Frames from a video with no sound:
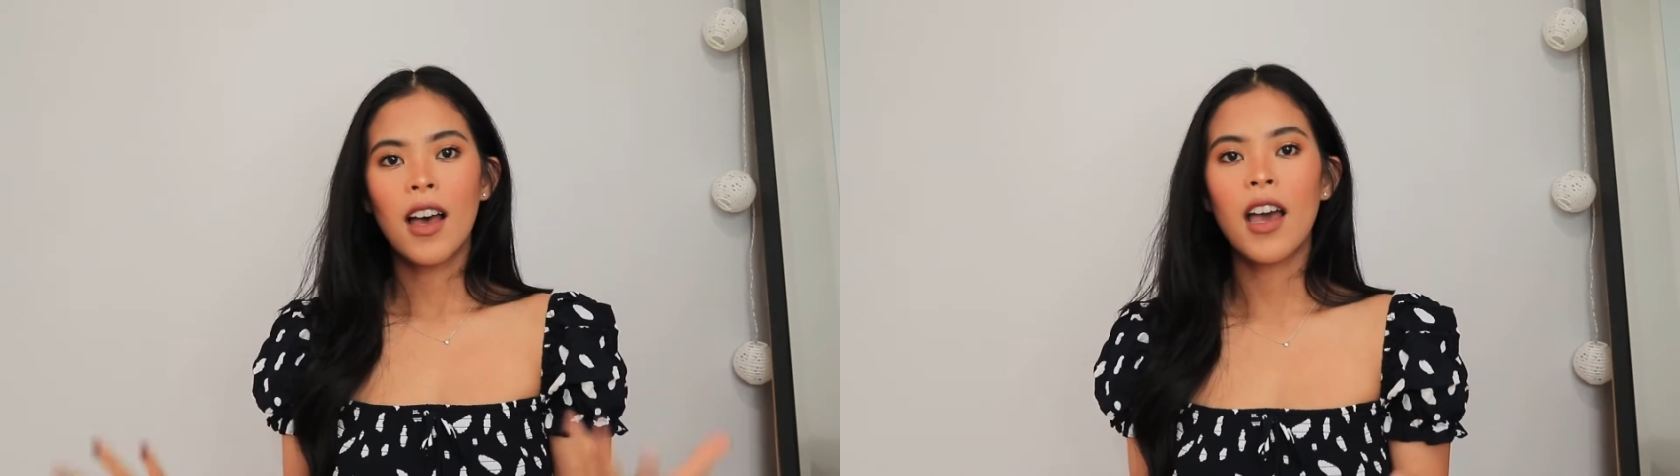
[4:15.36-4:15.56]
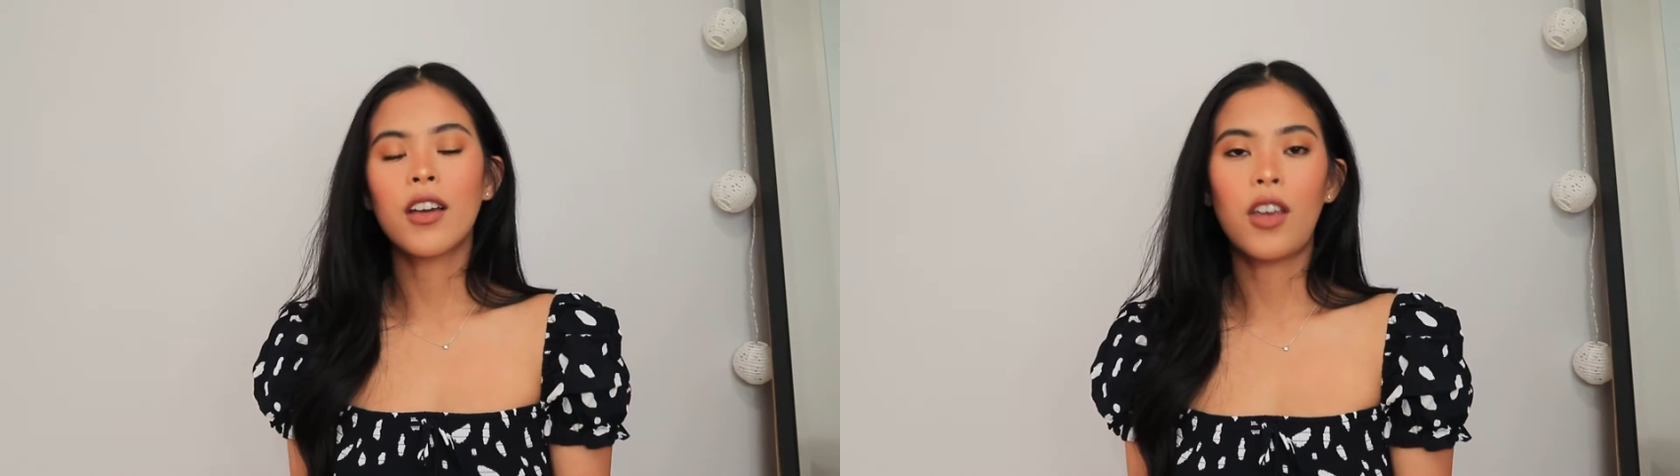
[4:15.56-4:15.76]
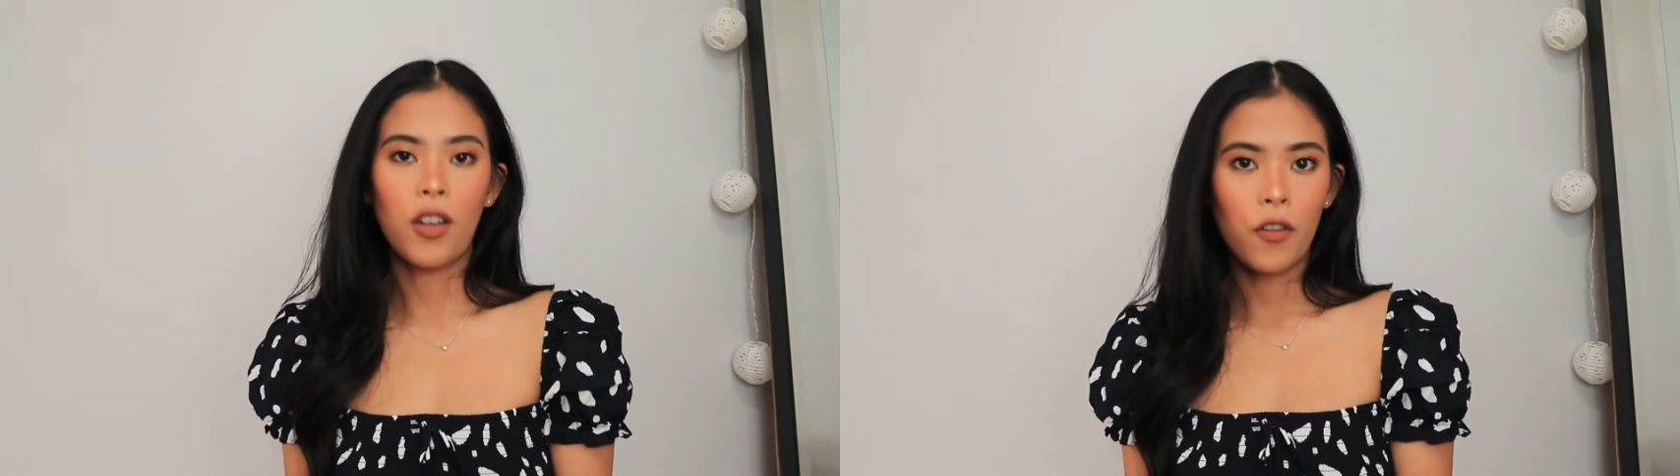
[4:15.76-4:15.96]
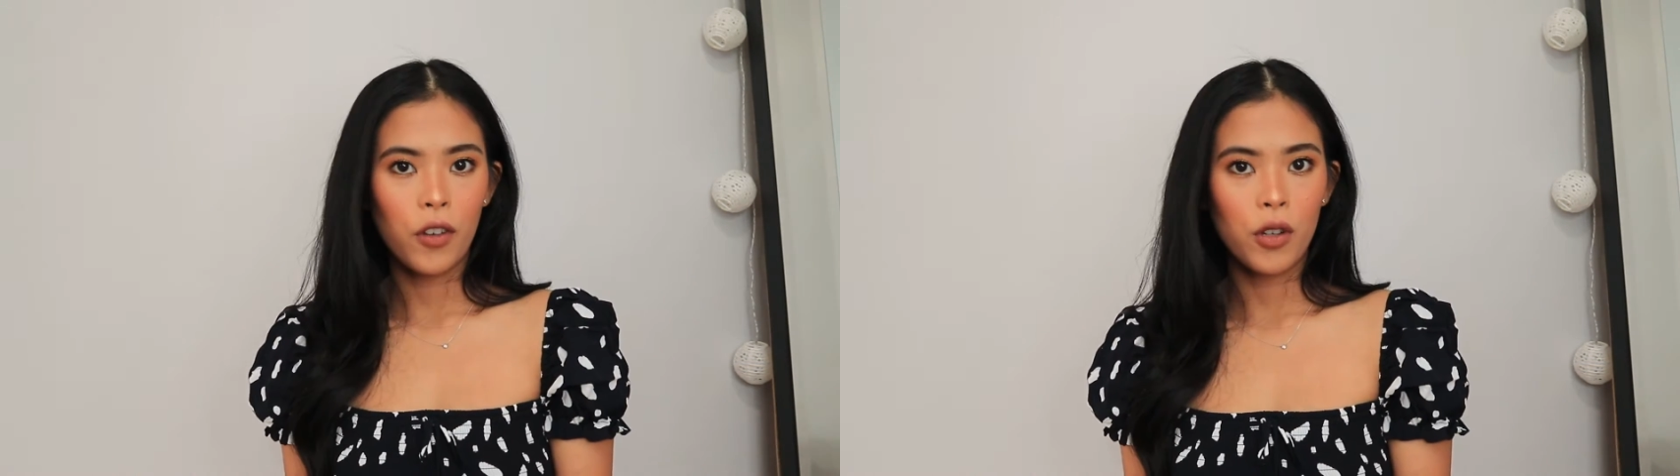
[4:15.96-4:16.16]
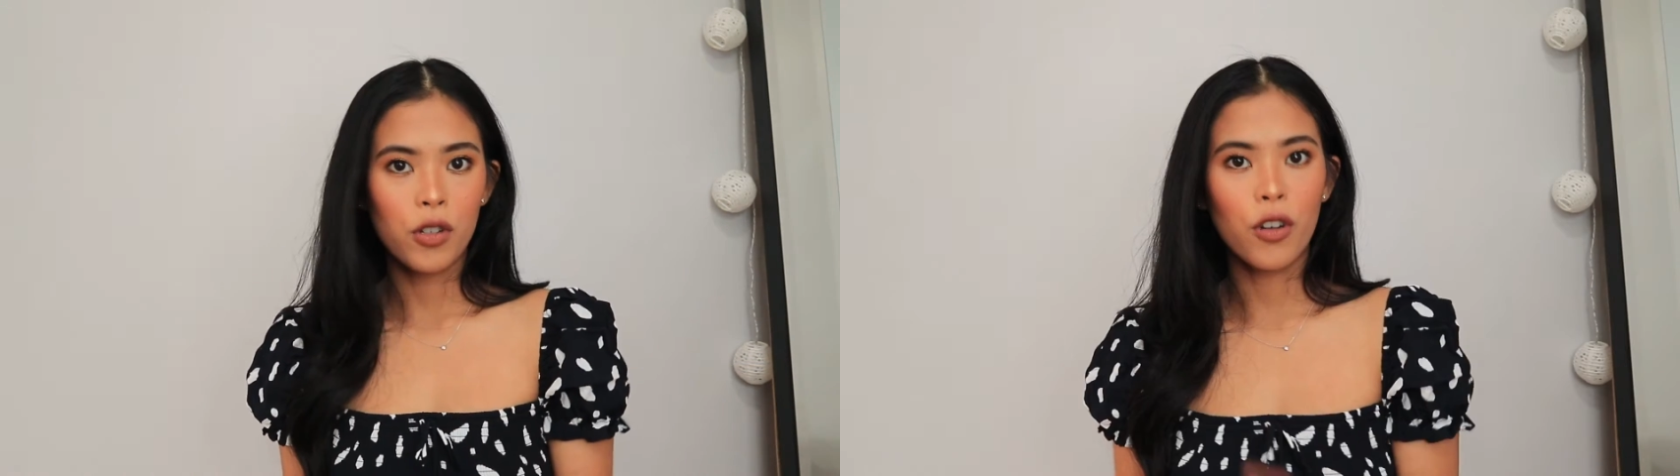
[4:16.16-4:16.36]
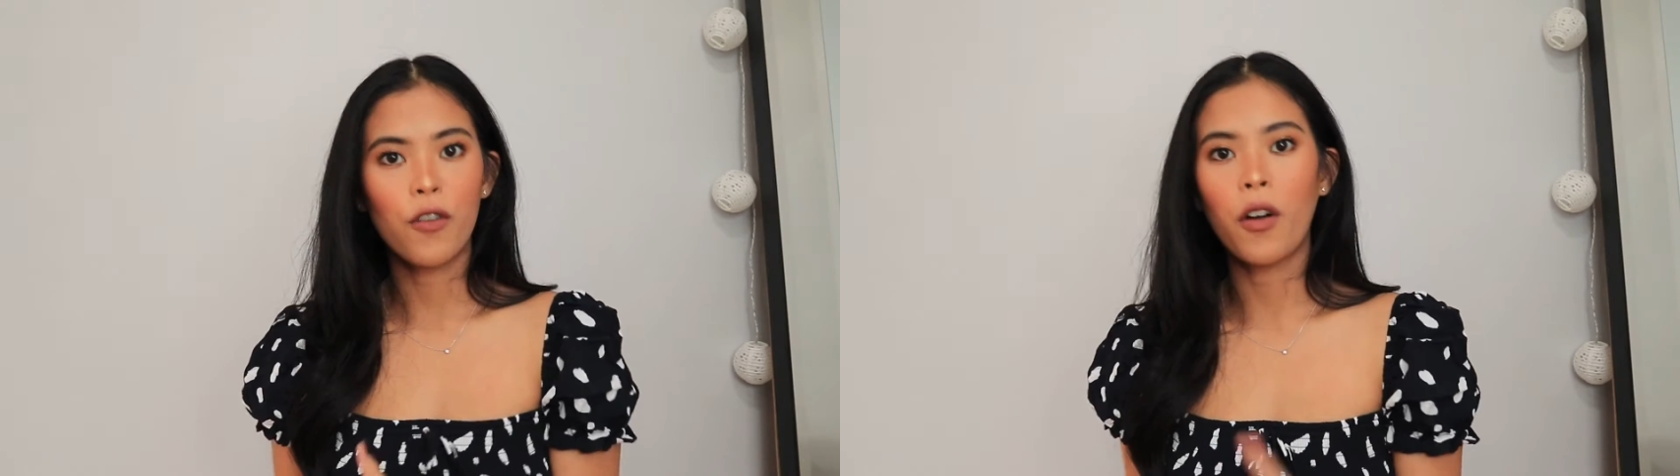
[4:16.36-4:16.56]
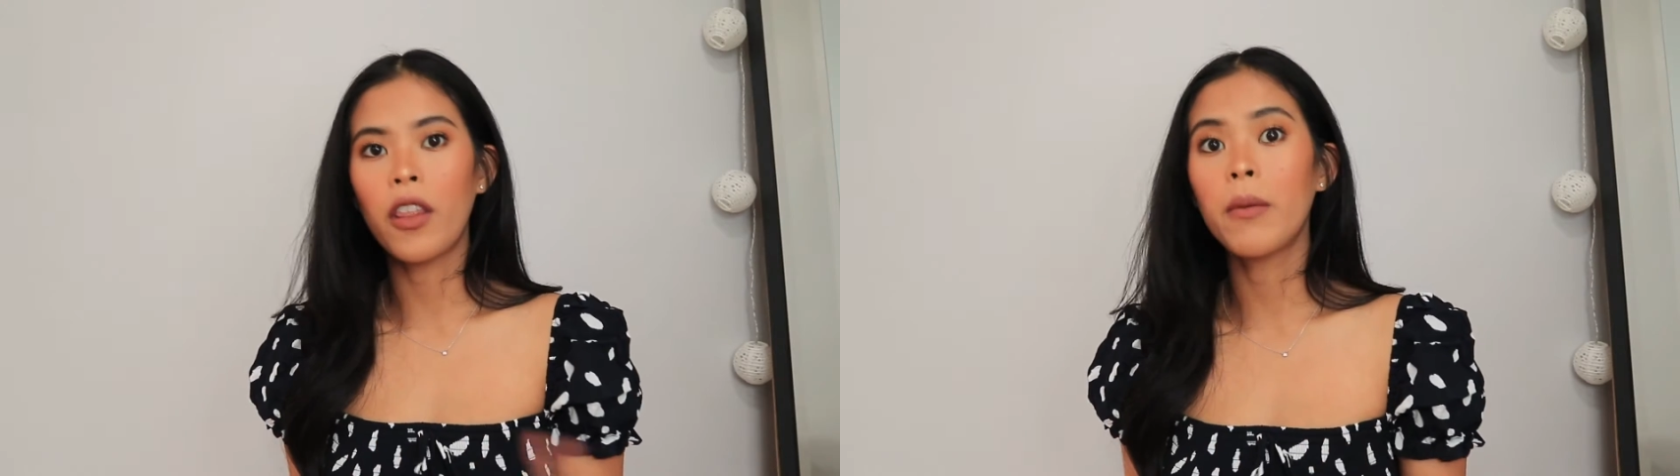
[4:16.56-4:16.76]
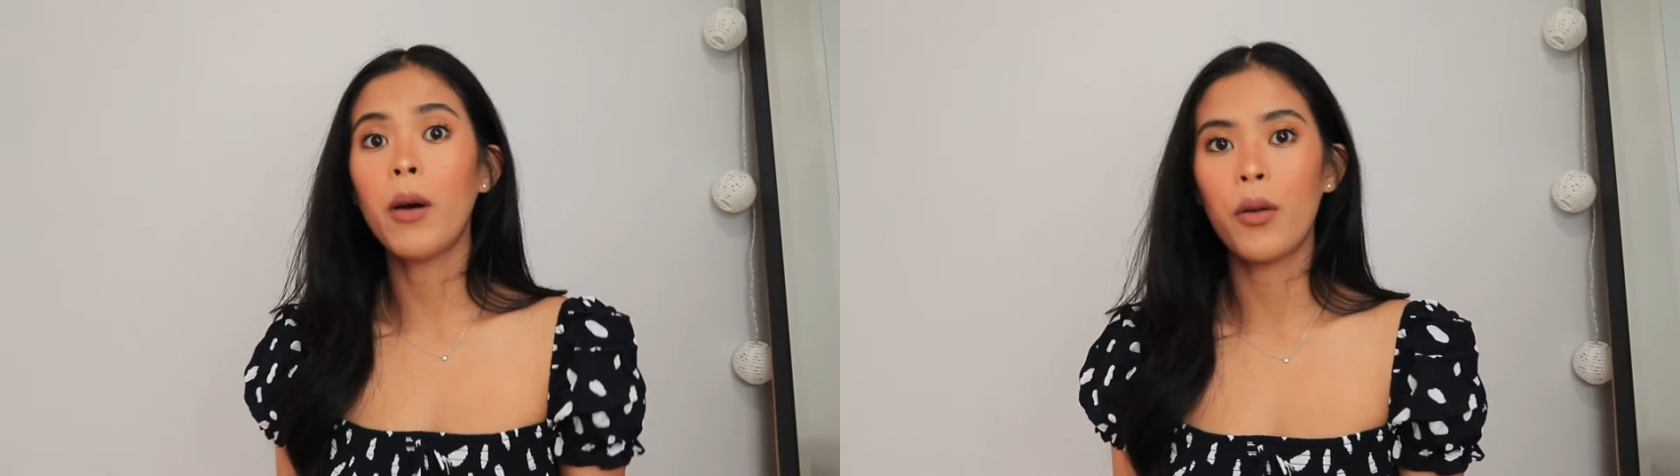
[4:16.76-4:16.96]
a good future for
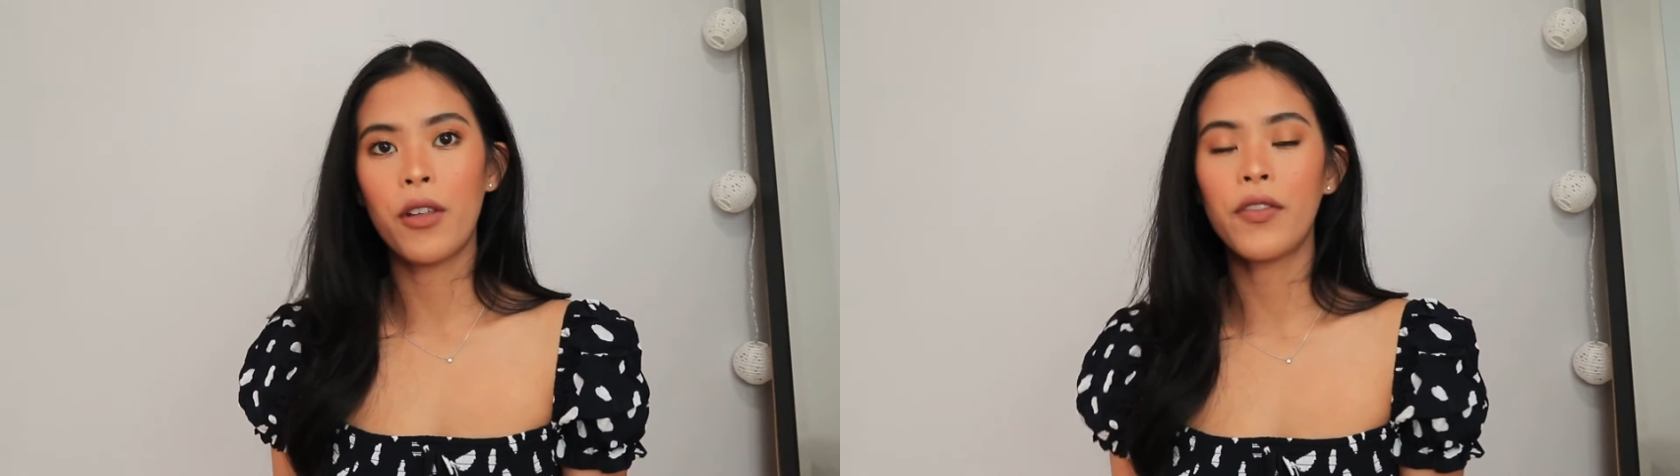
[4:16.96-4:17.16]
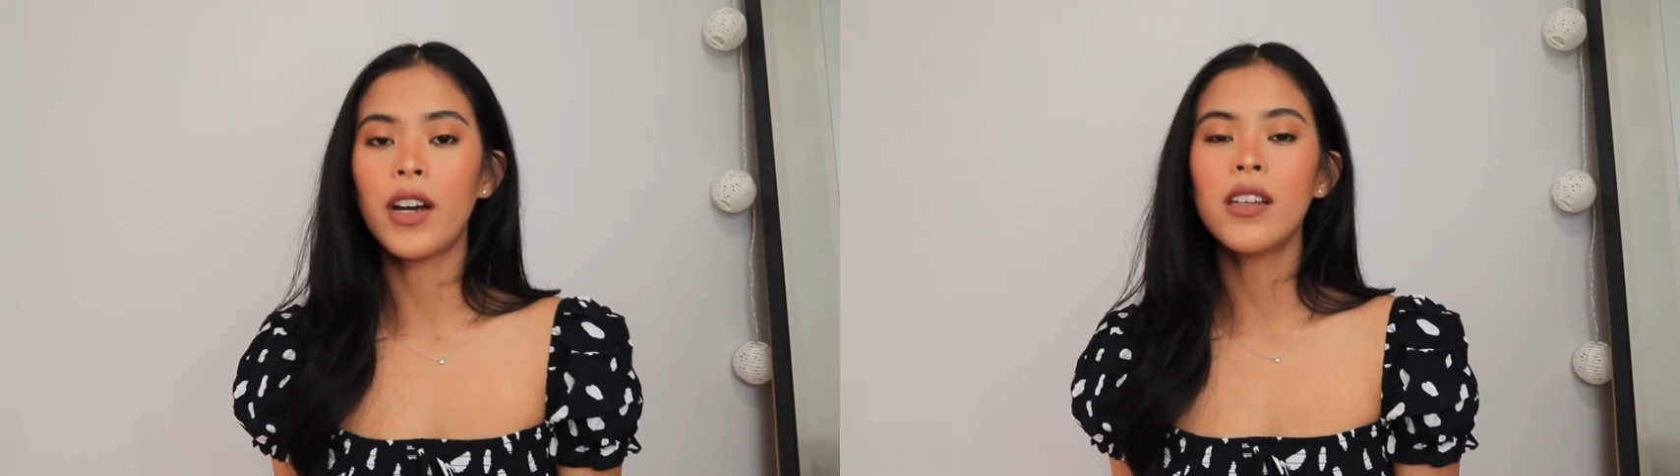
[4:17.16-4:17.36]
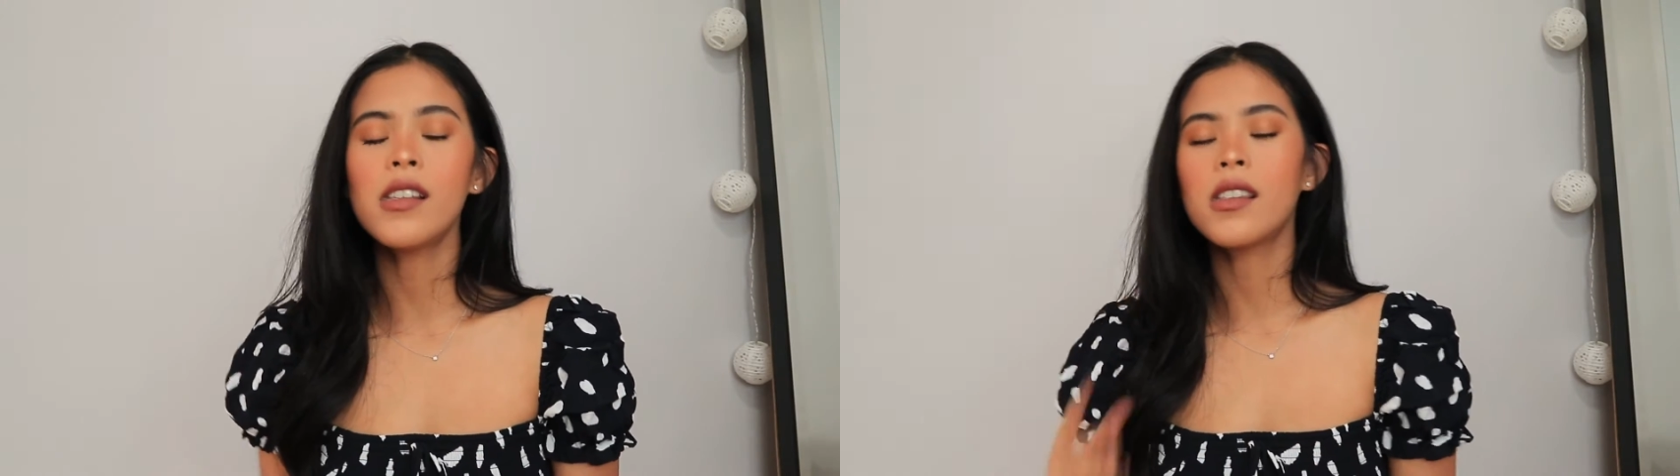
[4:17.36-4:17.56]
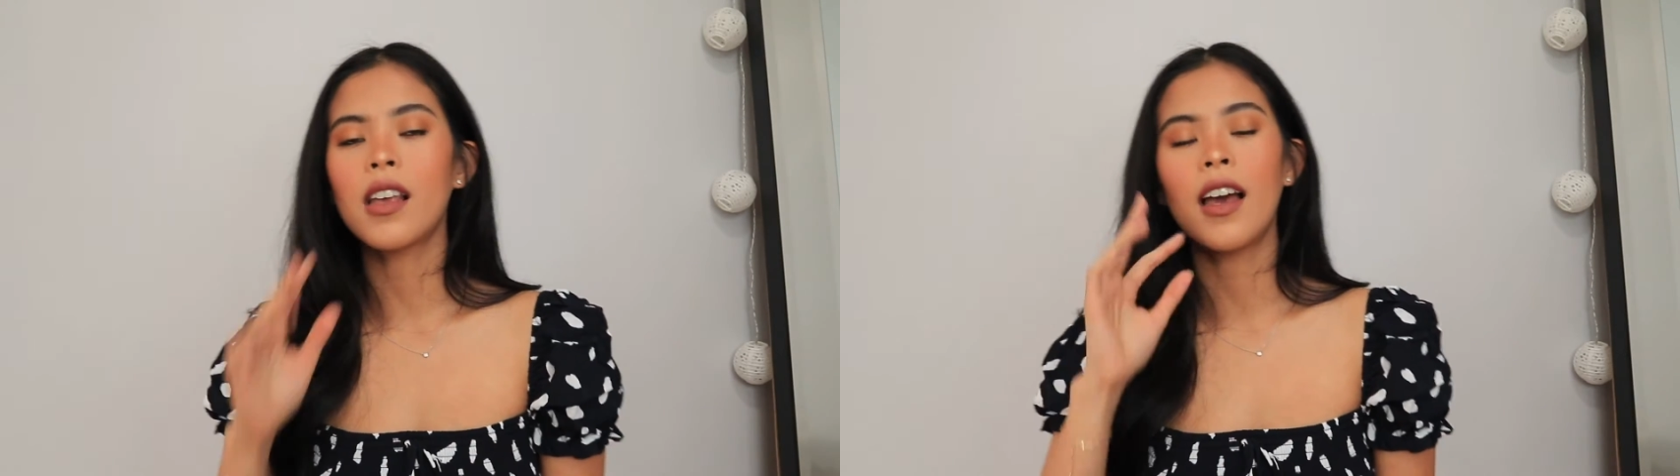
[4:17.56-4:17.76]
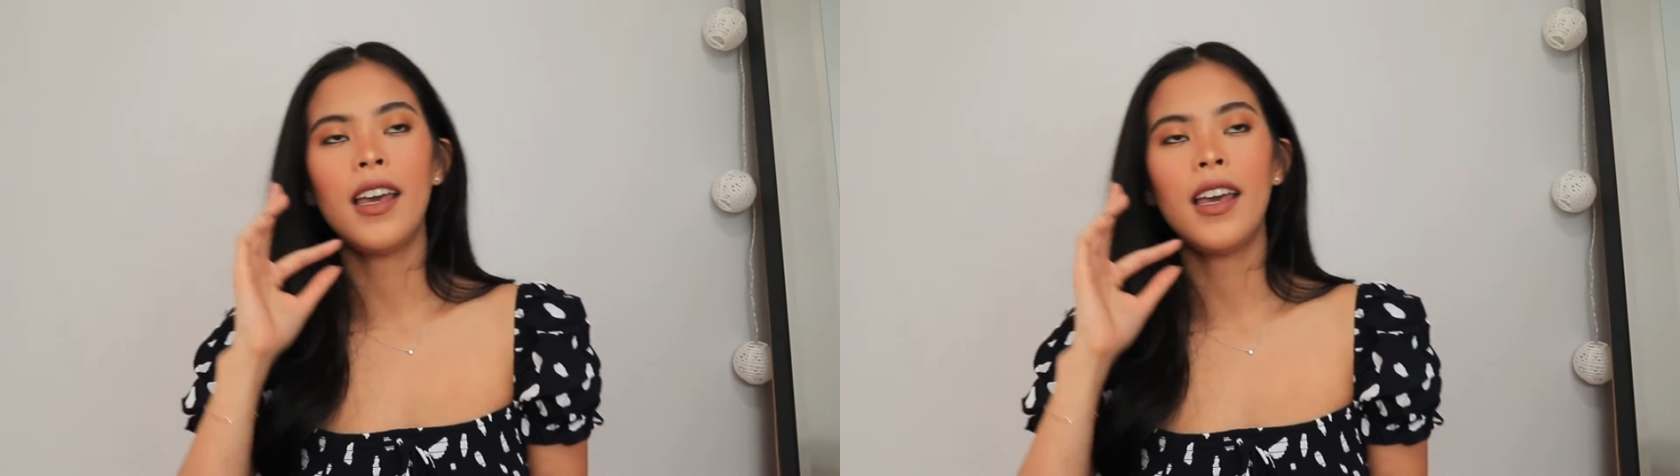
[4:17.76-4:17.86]
the both of us,